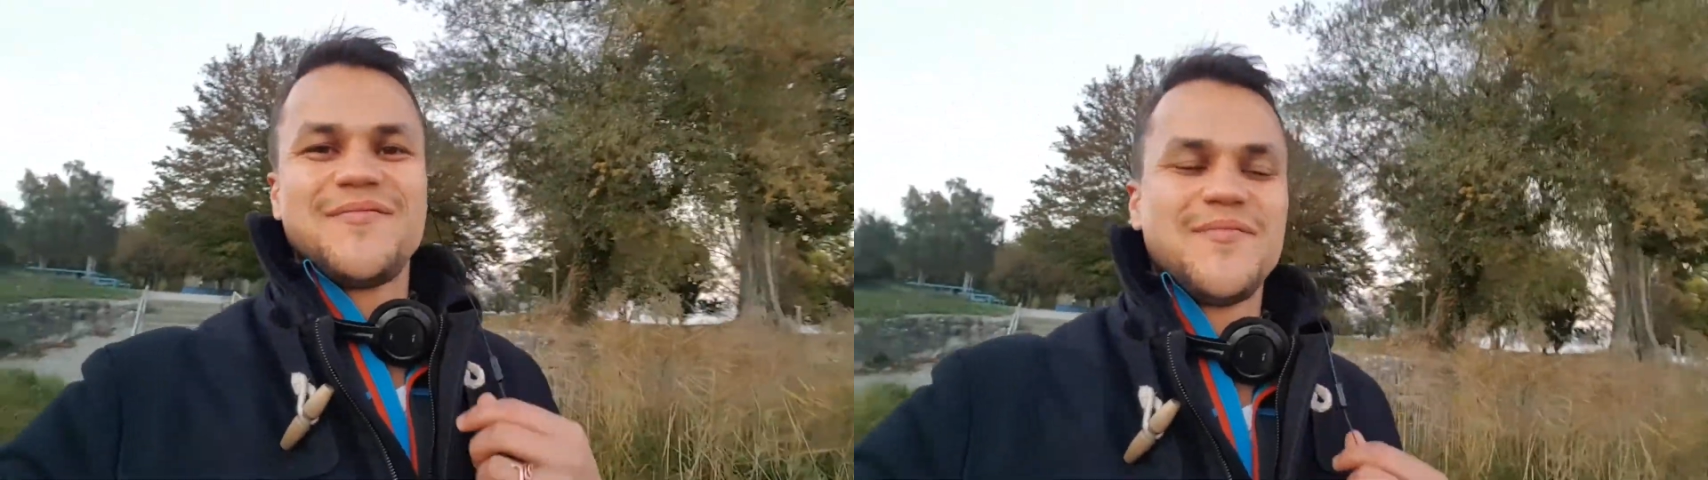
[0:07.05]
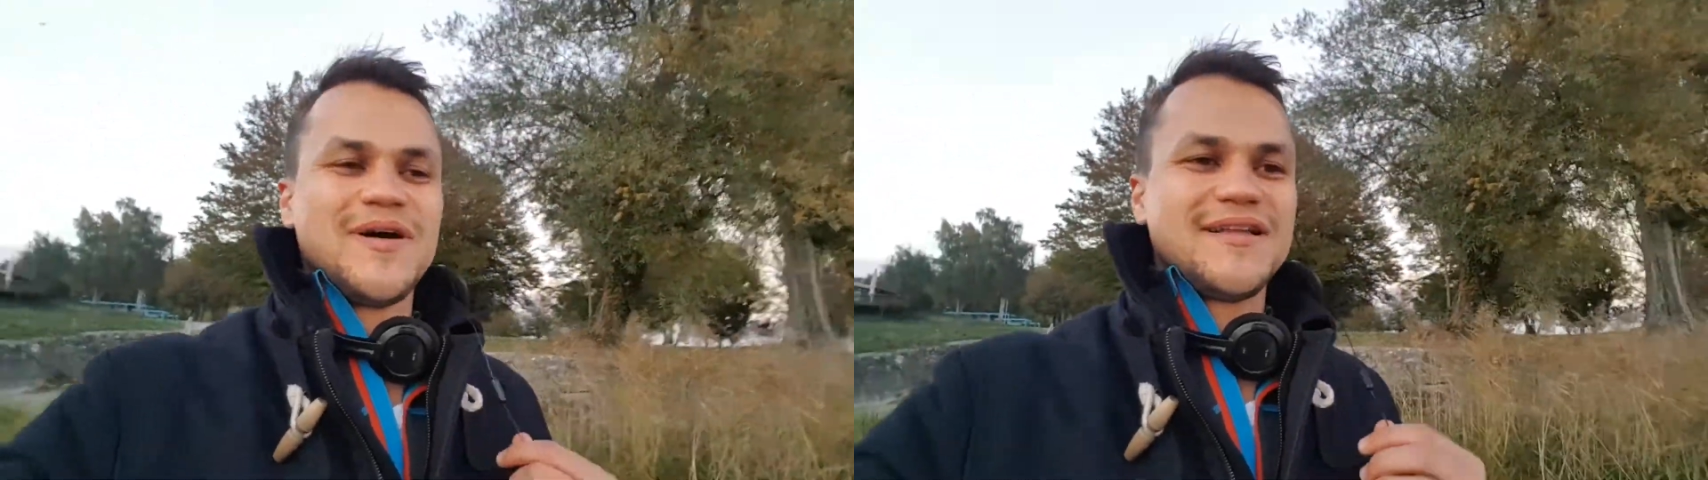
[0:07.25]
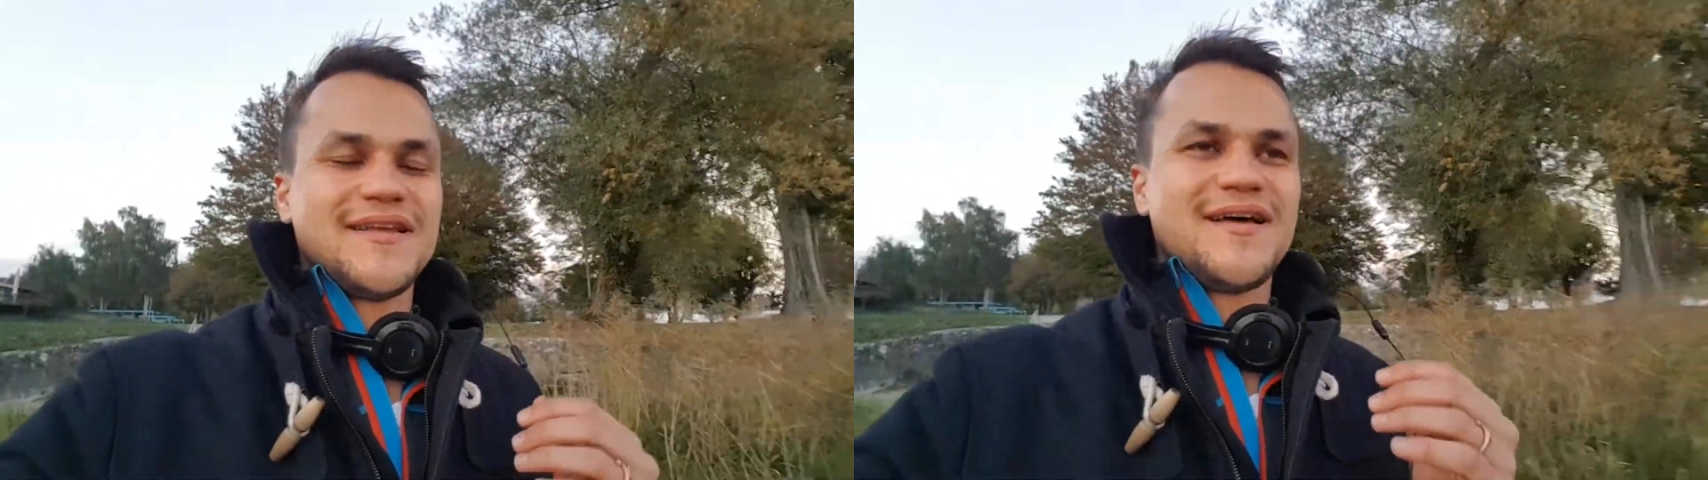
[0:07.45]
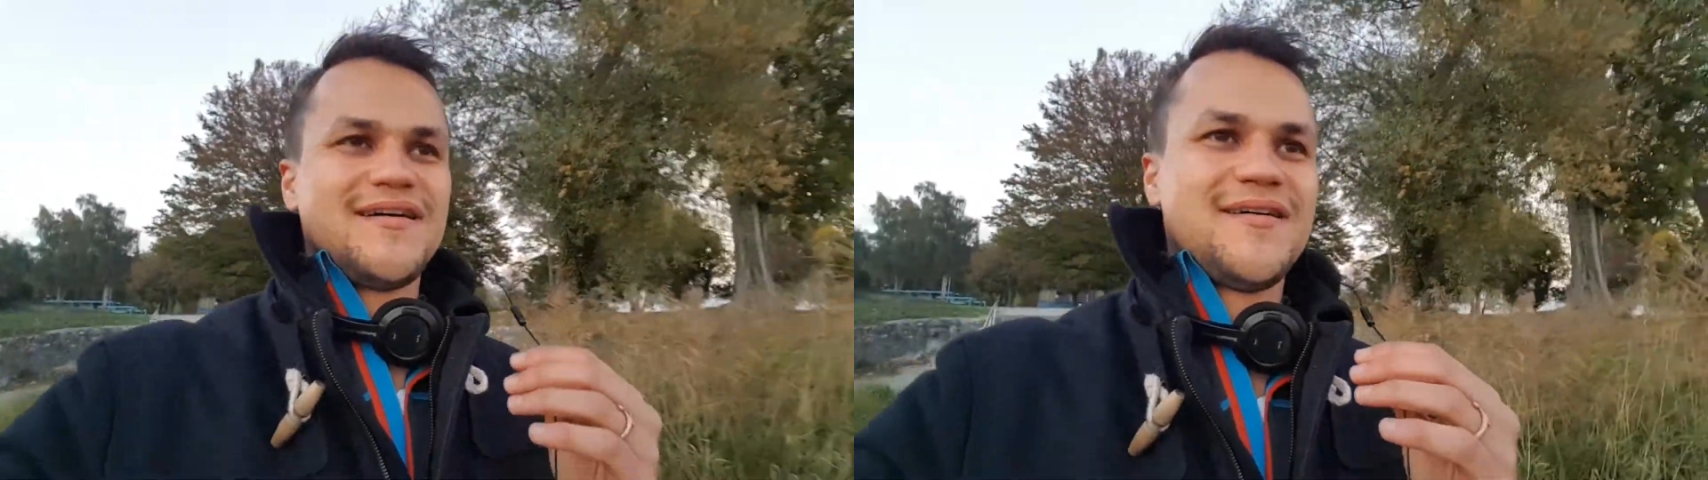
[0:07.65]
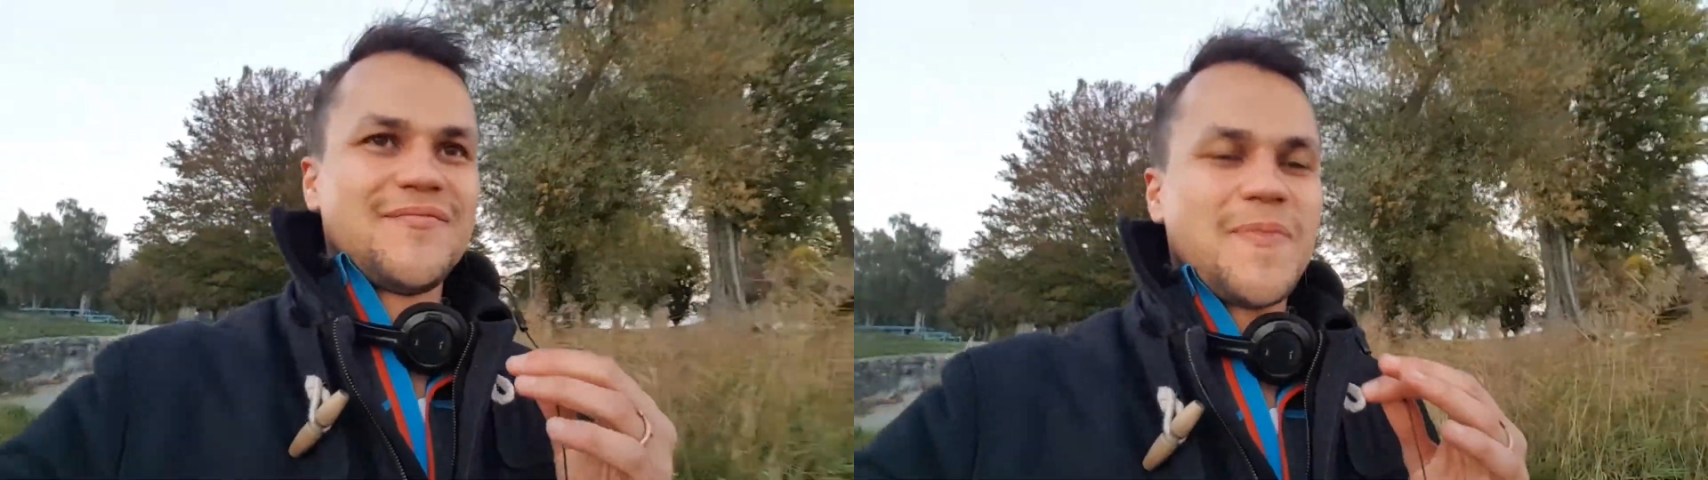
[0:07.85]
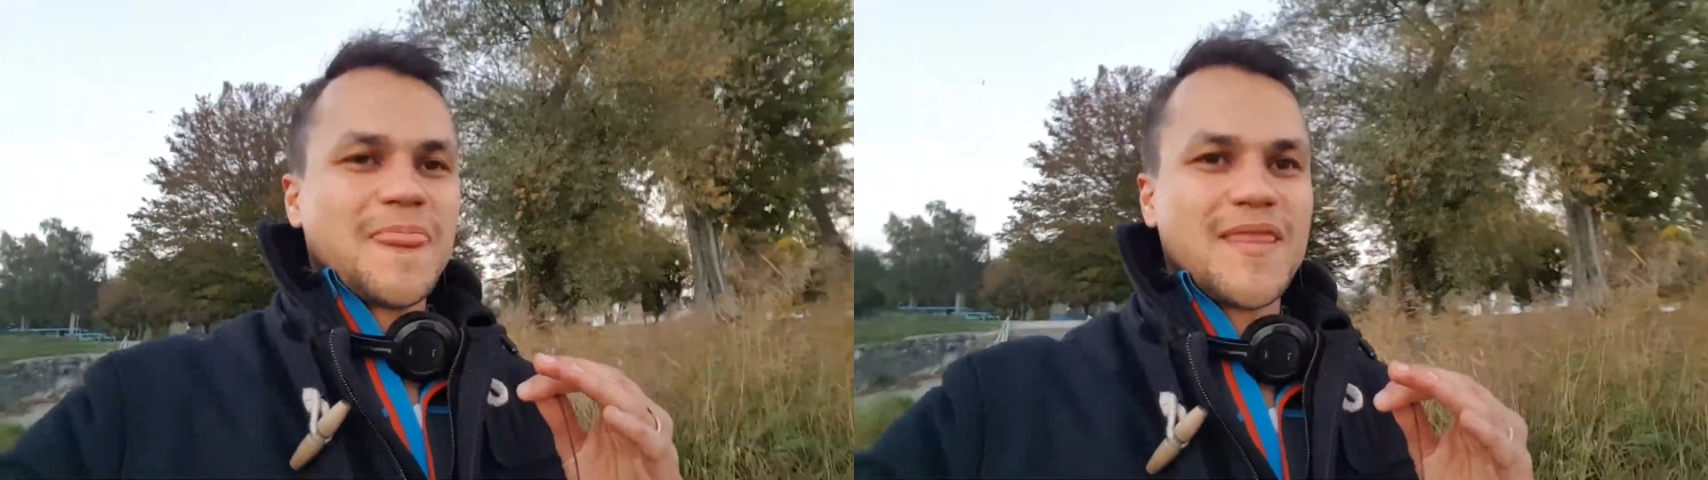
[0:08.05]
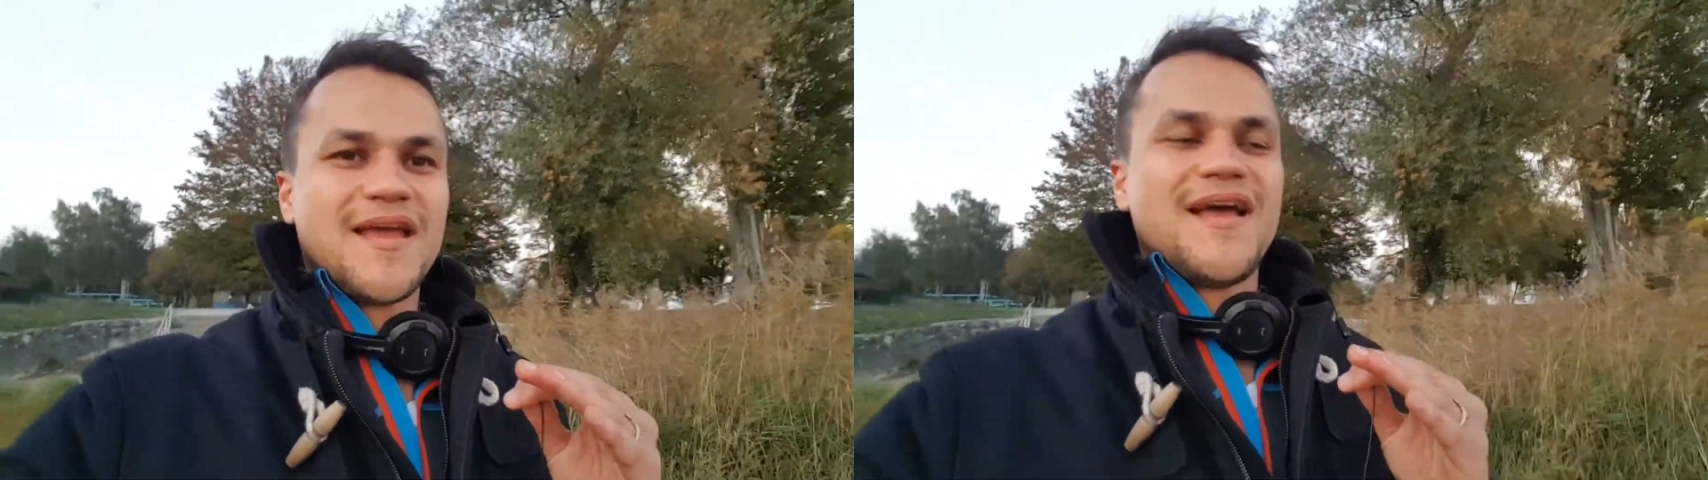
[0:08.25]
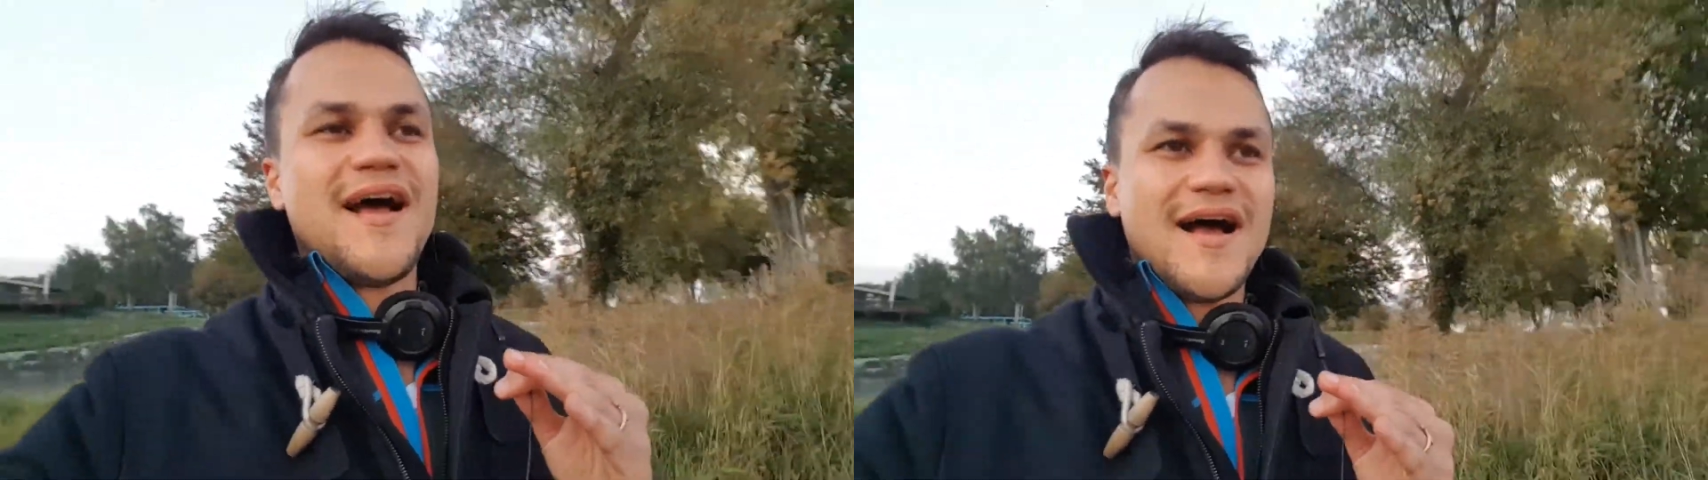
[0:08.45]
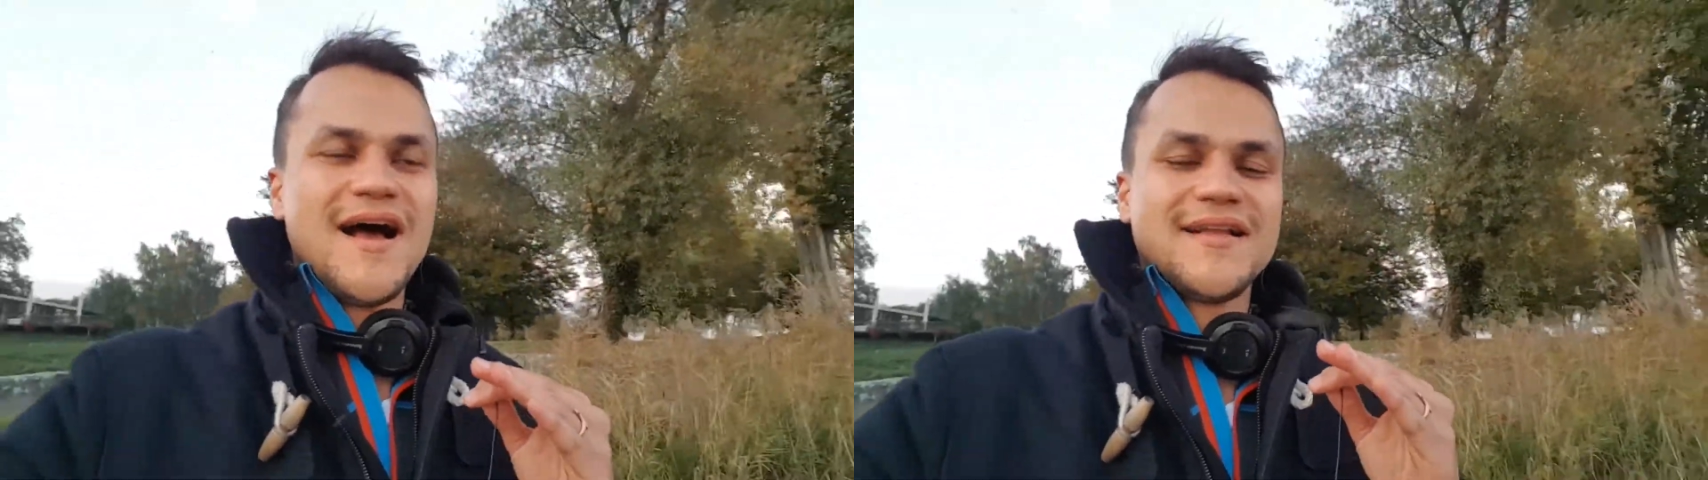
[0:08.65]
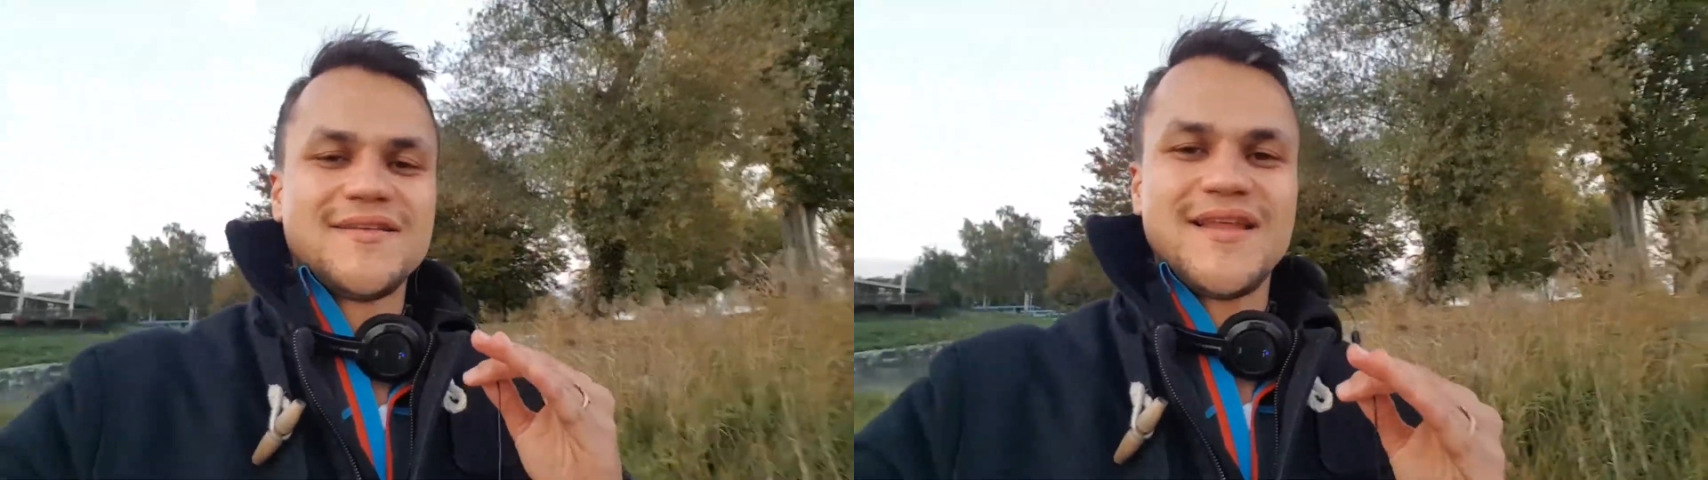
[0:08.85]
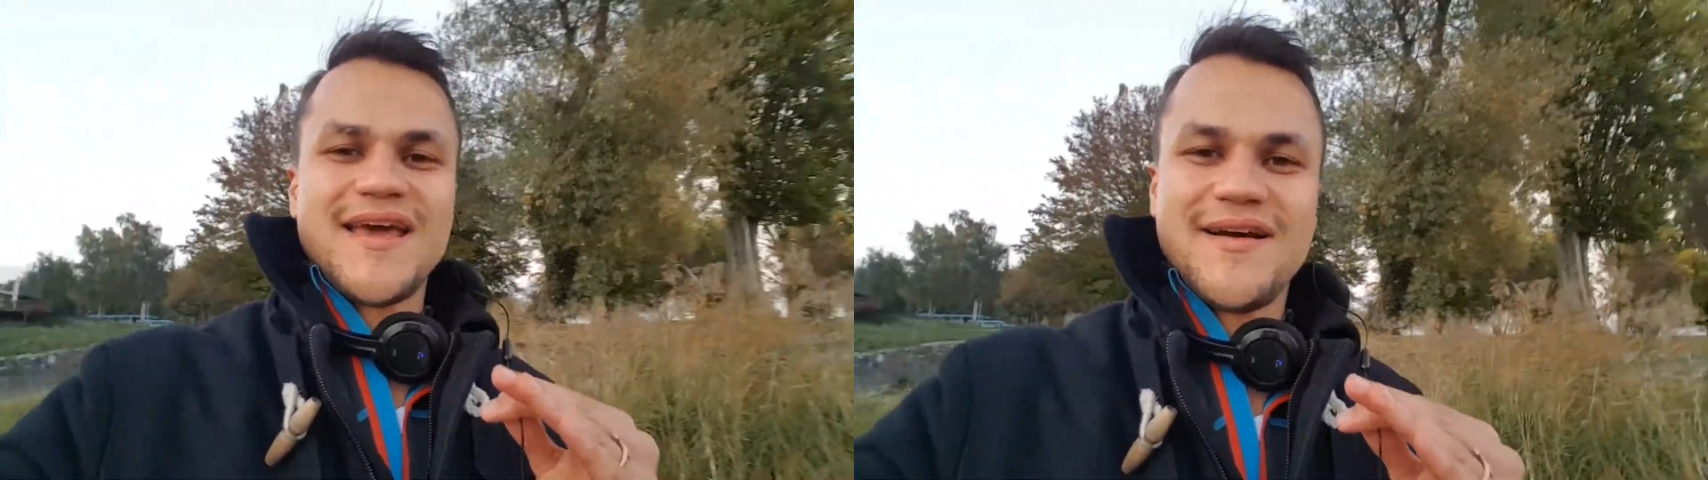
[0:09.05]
But today